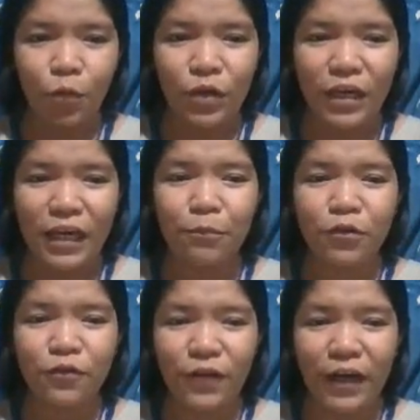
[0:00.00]
We can
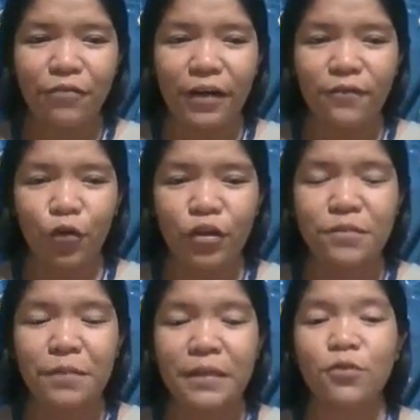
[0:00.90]
provide
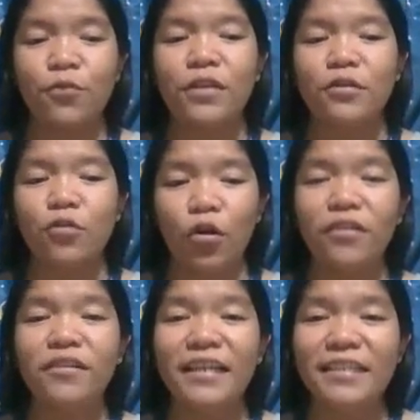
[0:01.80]
reinforcement so the
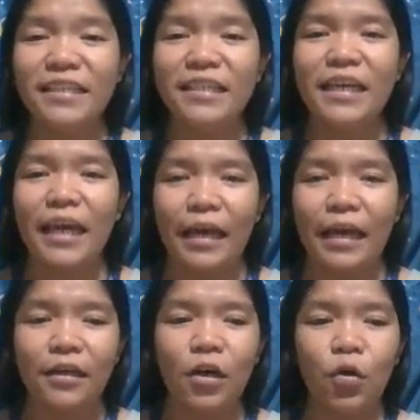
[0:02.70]
dog does it
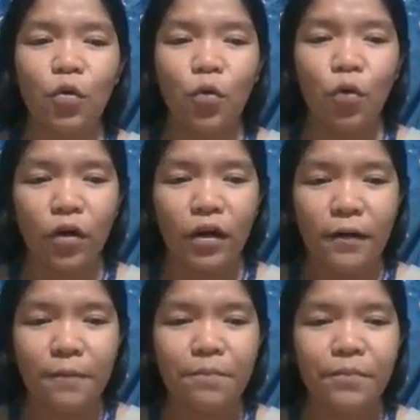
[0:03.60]
again,
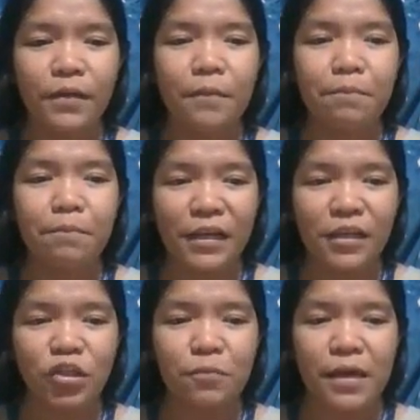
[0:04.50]
or
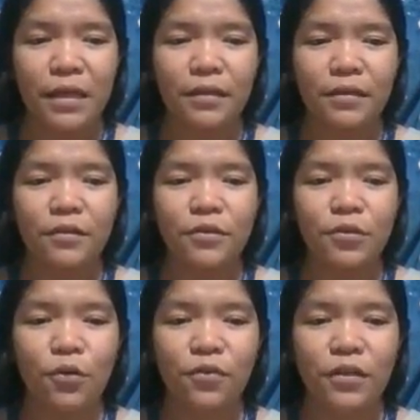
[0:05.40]
punishment
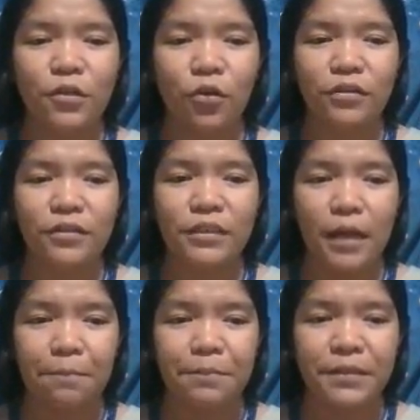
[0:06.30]
so the dog
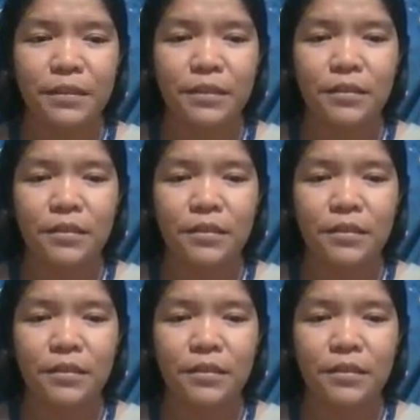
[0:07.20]
stops.